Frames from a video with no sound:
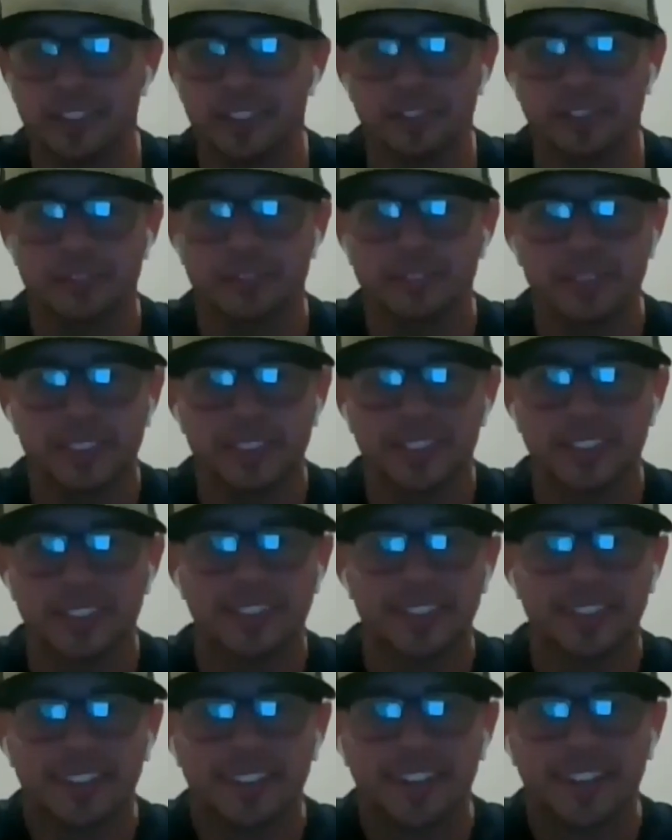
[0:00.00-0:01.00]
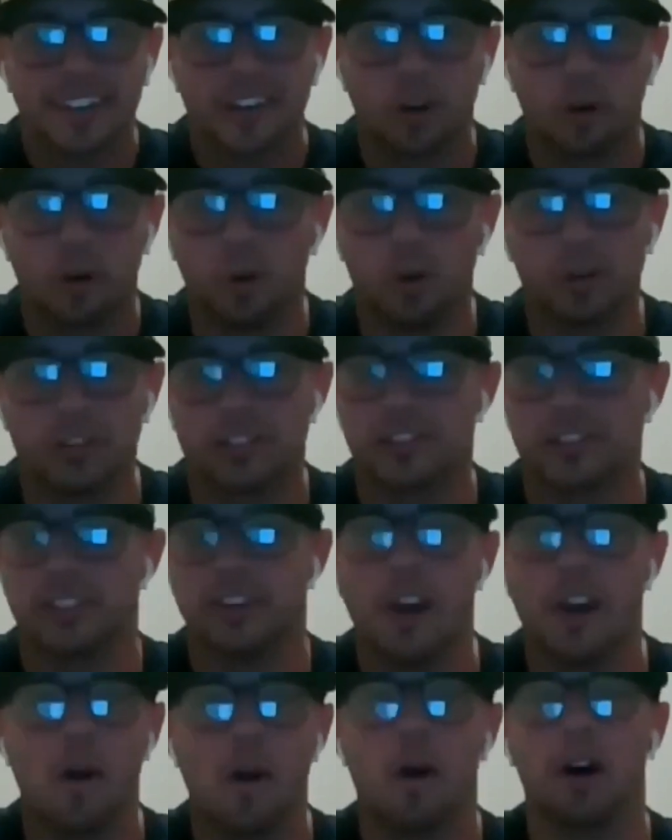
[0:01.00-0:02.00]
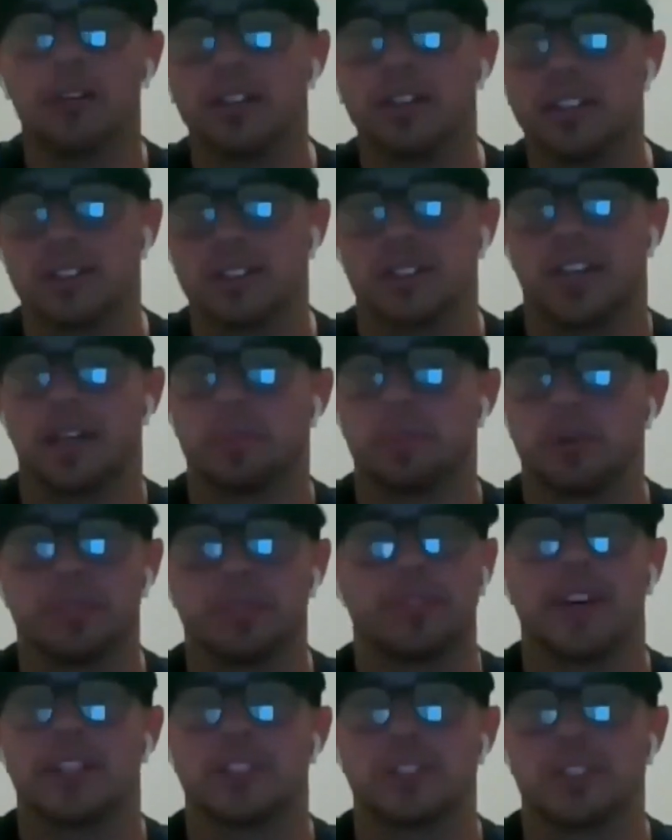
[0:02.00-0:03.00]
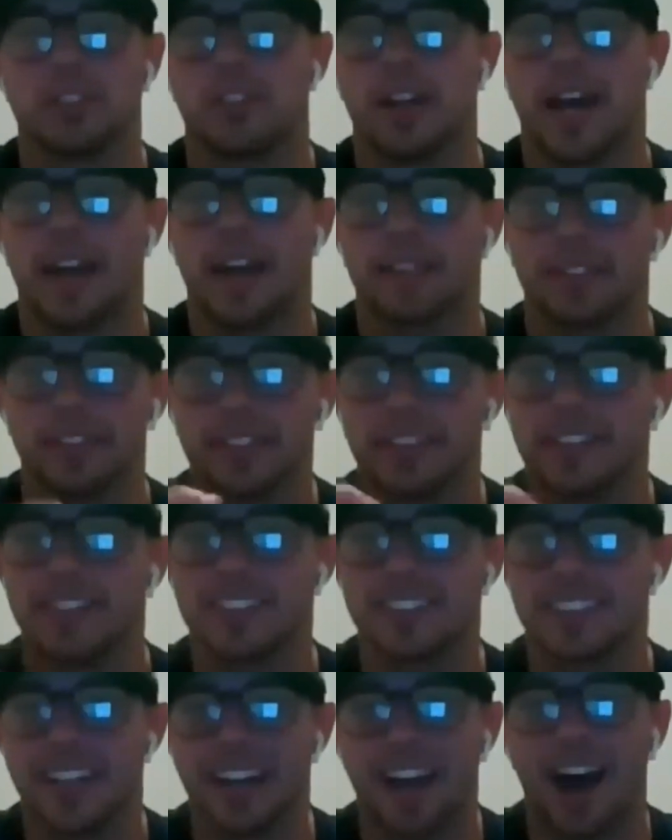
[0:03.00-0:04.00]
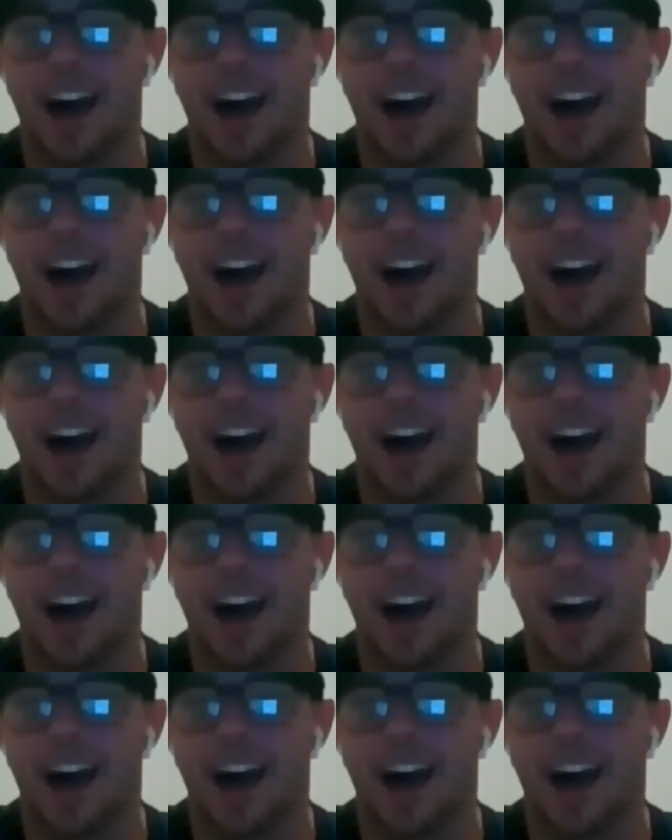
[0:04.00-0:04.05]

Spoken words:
of cool to know all these like professional athletes